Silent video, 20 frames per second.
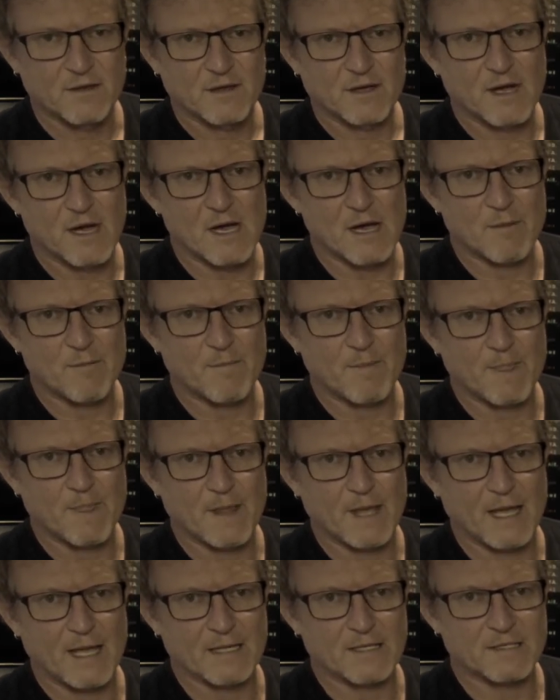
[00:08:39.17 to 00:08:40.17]

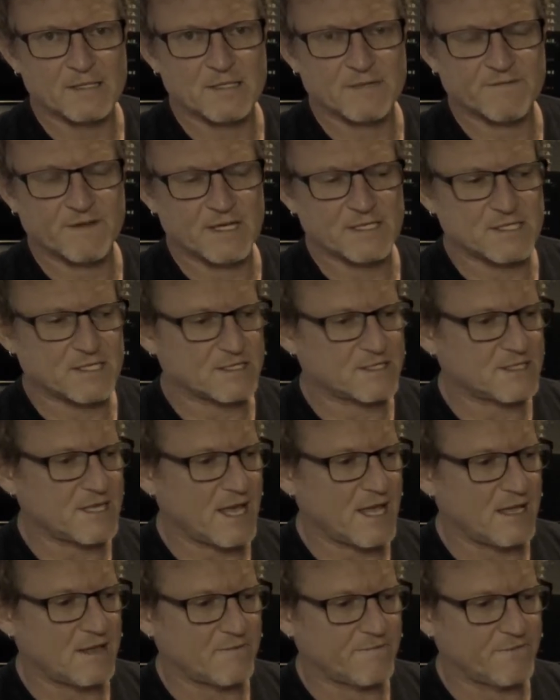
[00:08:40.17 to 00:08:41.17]
And suffice to
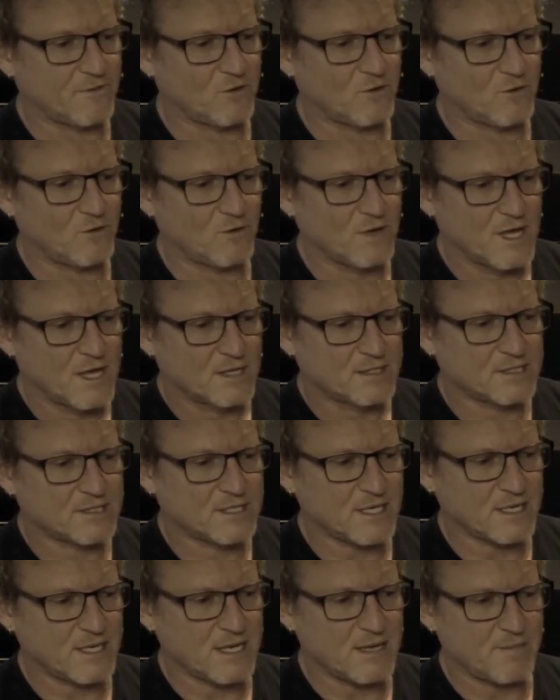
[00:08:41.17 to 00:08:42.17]
say, if you
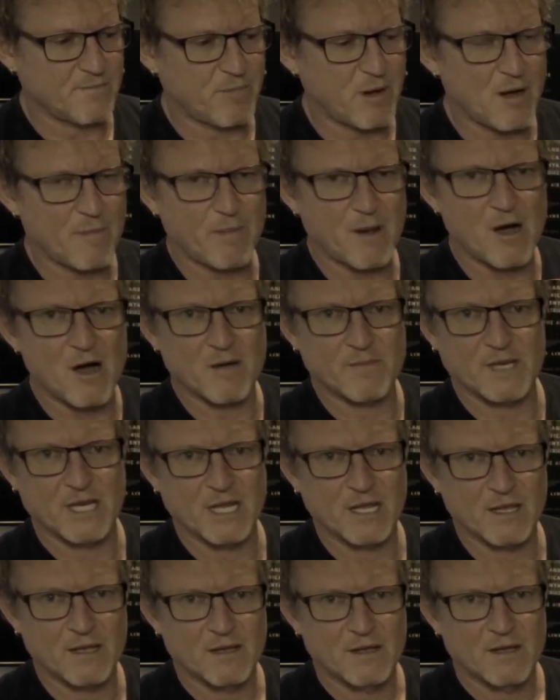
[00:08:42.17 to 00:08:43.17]
study pop
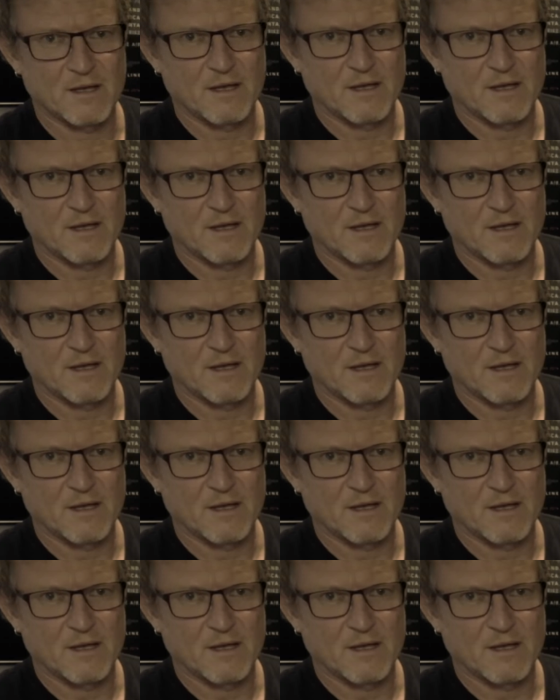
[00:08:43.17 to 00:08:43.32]
harmony